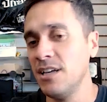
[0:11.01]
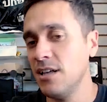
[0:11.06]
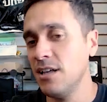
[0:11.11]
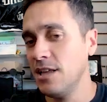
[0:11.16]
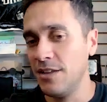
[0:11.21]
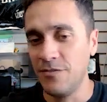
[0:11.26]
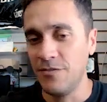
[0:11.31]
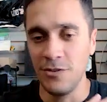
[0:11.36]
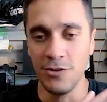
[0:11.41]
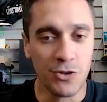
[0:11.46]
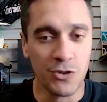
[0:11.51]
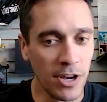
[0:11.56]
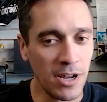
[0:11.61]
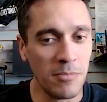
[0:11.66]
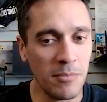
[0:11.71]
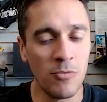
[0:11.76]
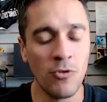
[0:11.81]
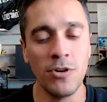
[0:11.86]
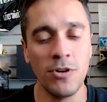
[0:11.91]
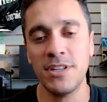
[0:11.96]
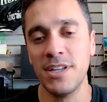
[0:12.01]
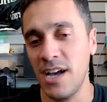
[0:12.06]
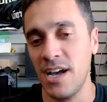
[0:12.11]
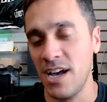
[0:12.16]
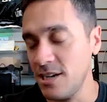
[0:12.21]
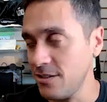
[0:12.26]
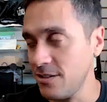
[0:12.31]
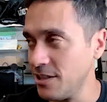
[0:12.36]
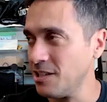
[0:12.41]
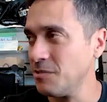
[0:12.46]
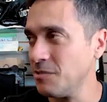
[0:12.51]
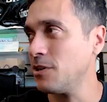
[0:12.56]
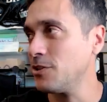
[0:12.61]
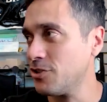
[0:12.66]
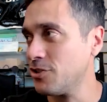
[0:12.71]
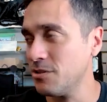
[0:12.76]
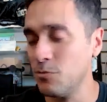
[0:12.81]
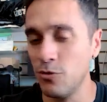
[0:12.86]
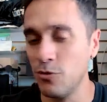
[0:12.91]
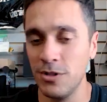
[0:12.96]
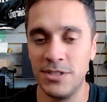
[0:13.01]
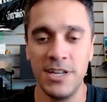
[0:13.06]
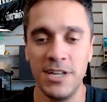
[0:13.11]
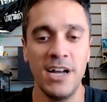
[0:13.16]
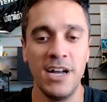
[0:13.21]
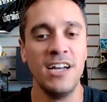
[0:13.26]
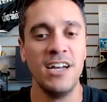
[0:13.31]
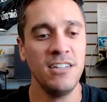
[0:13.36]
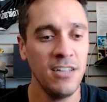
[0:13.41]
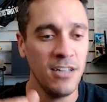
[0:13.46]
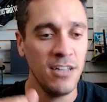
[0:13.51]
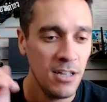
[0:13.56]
If you train Muay Thai, you're thinking about training Muay Thai,